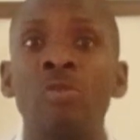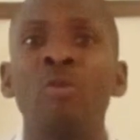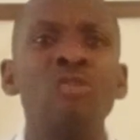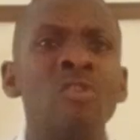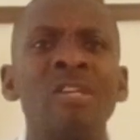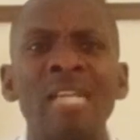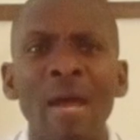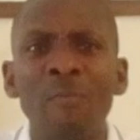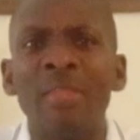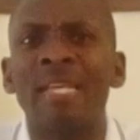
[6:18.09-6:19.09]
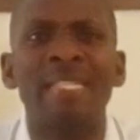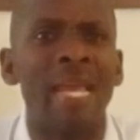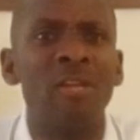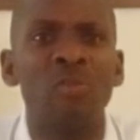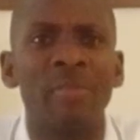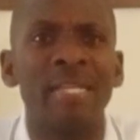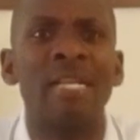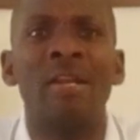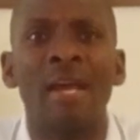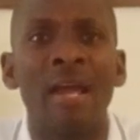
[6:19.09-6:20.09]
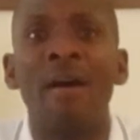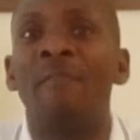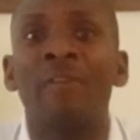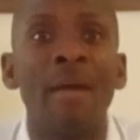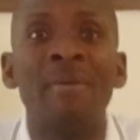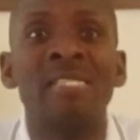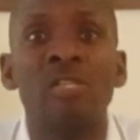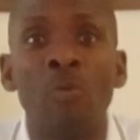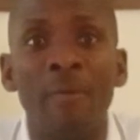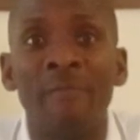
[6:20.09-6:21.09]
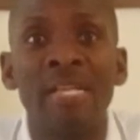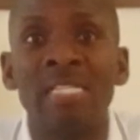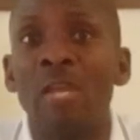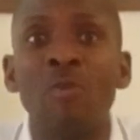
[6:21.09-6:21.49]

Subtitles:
We do not come with a title that I've come as a supervisor.